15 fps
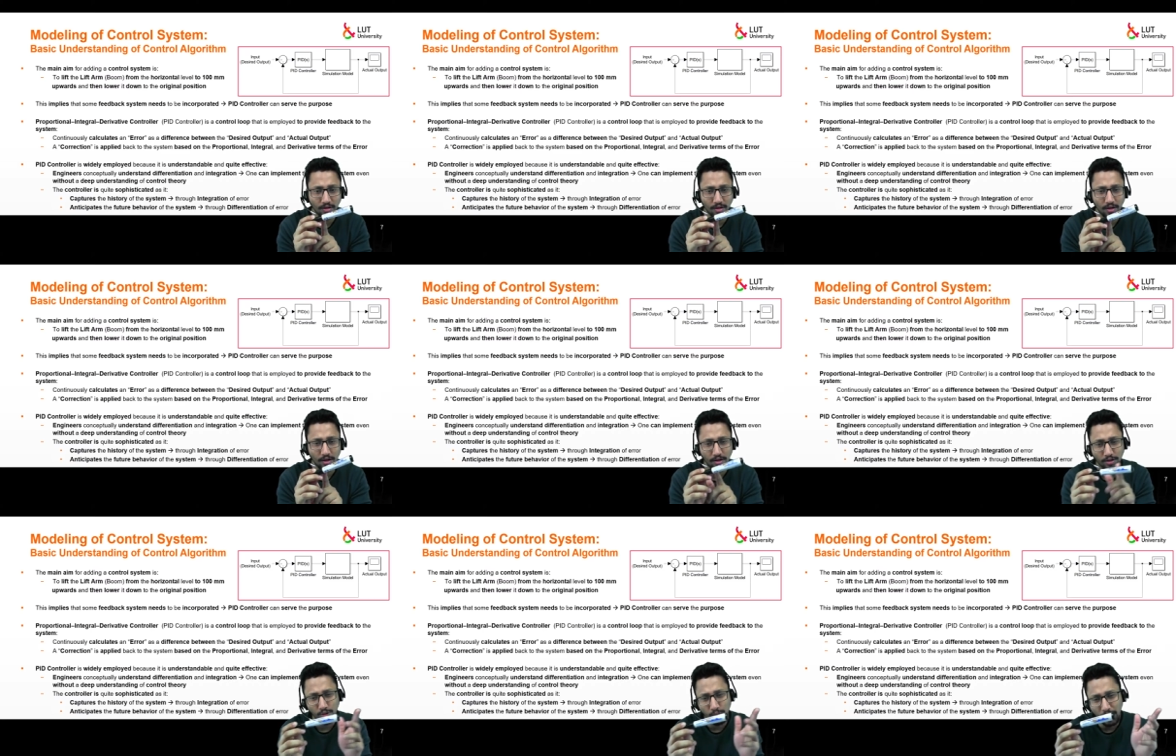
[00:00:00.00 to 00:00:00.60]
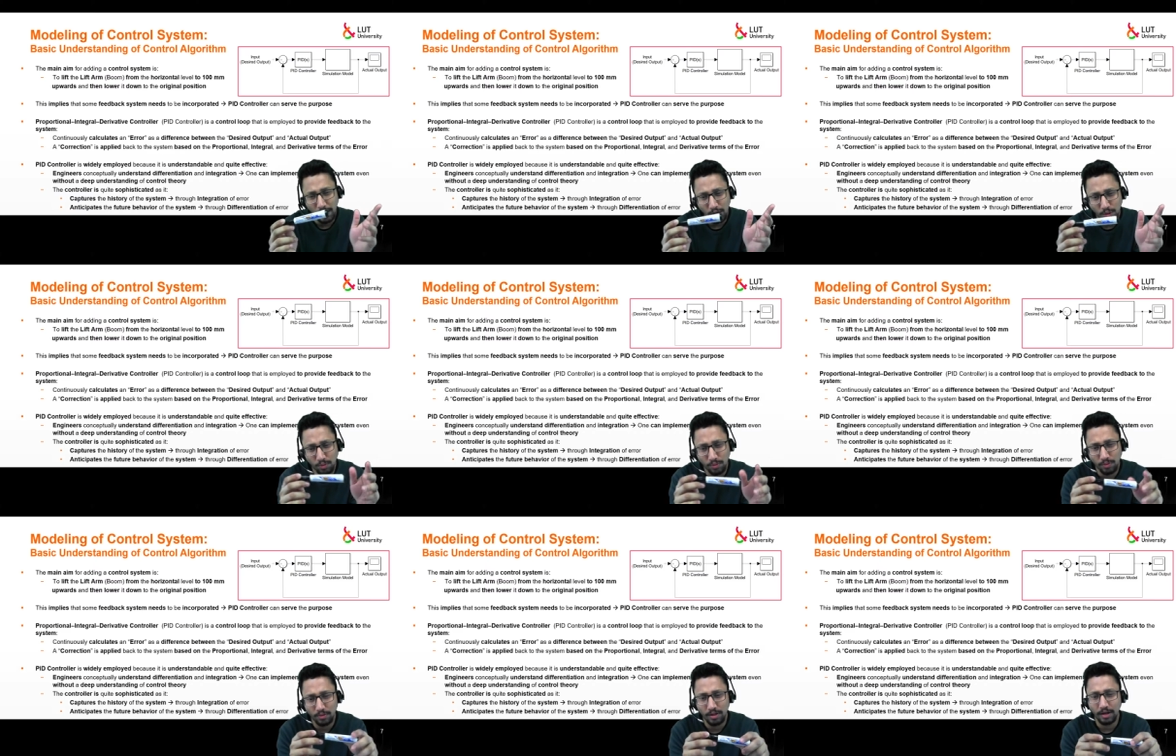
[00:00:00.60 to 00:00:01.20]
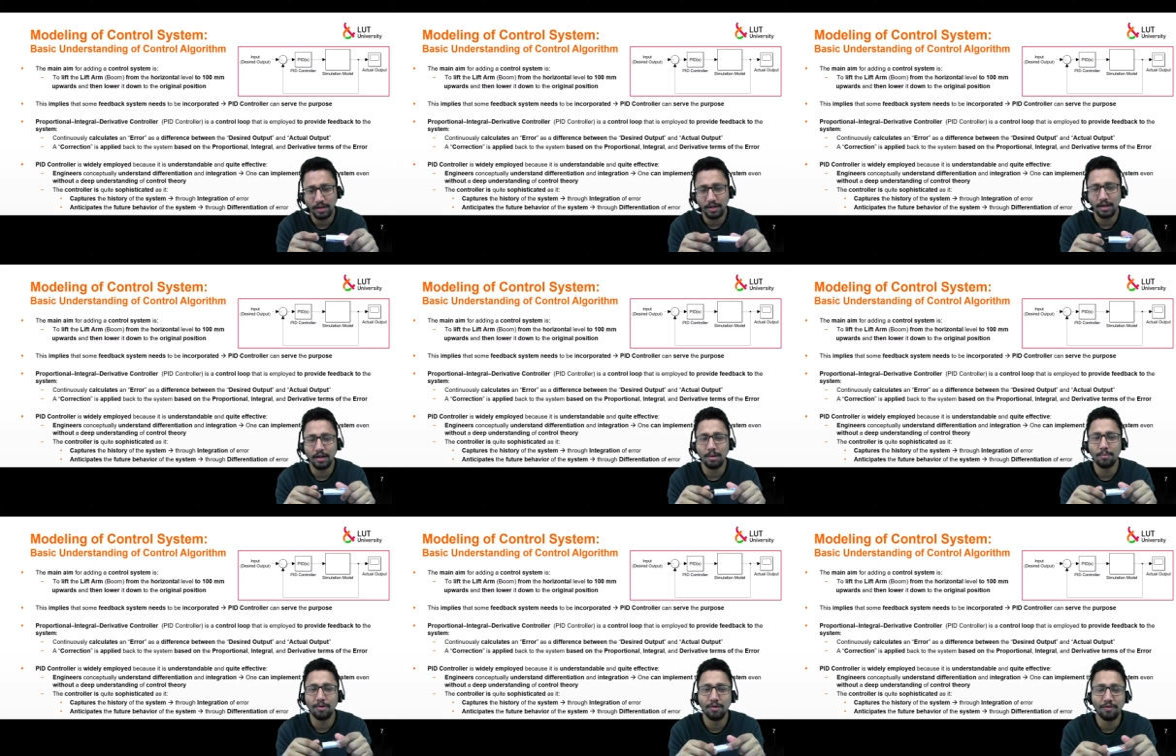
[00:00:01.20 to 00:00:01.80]
Uh, you can do that in a
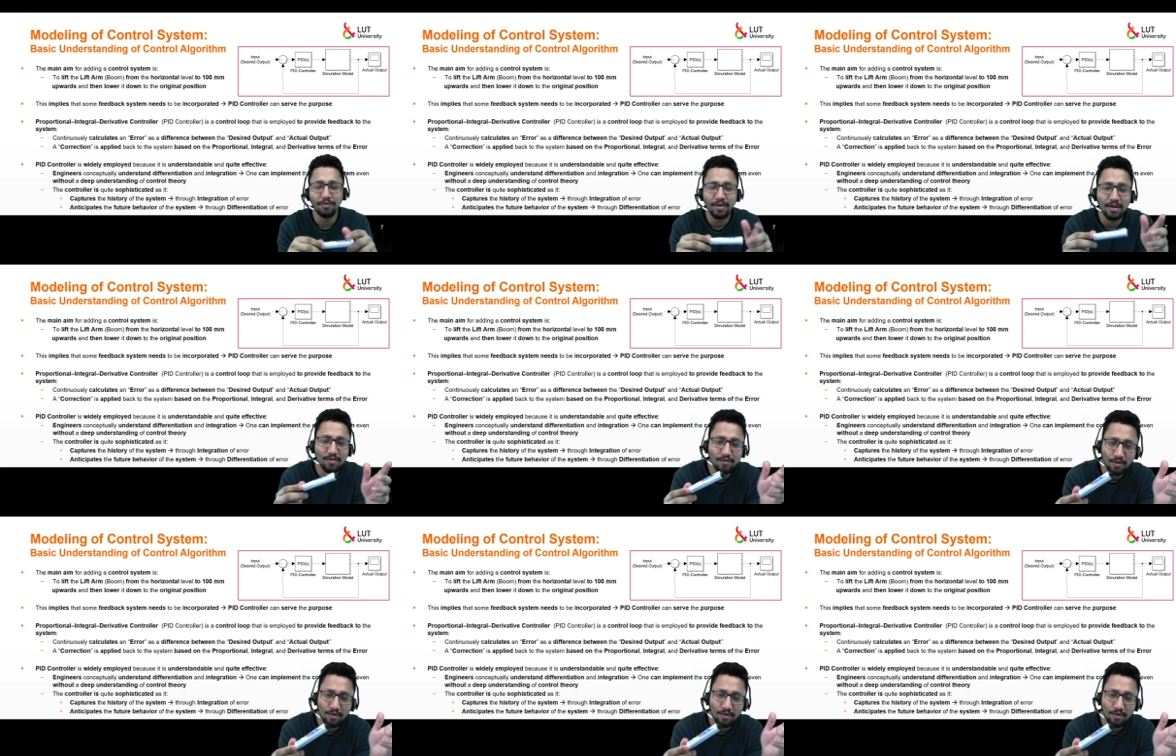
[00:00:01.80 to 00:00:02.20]
number of ways.